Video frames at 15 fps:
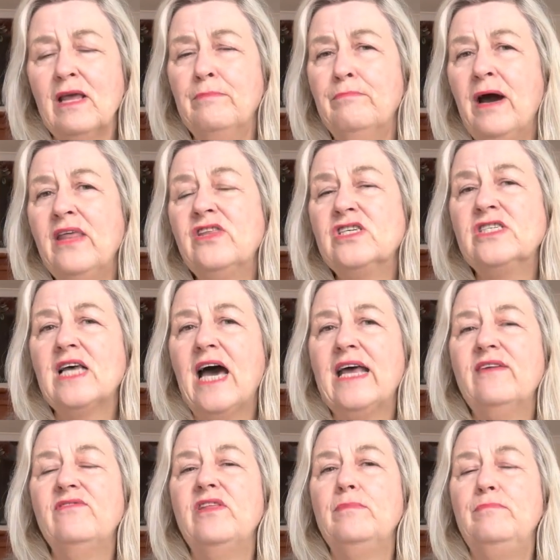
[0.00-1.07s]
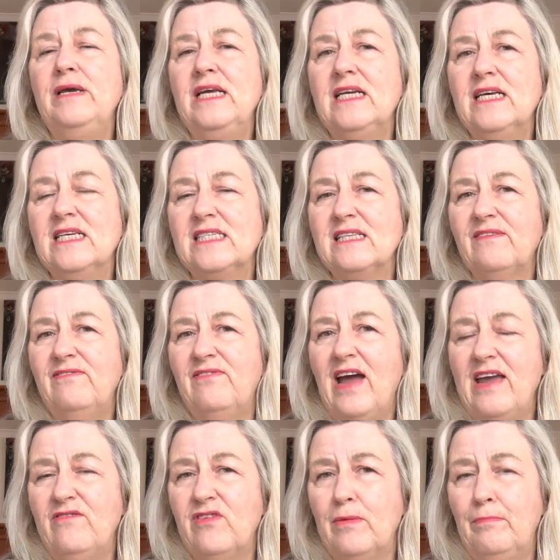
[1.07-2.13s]
by the side of the bed is the
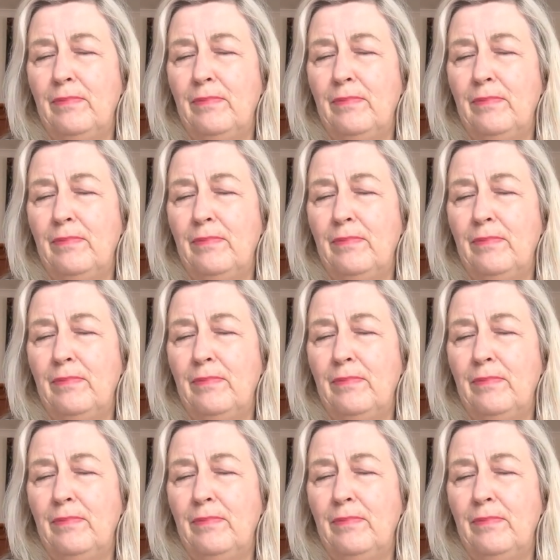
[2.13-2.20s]
favorite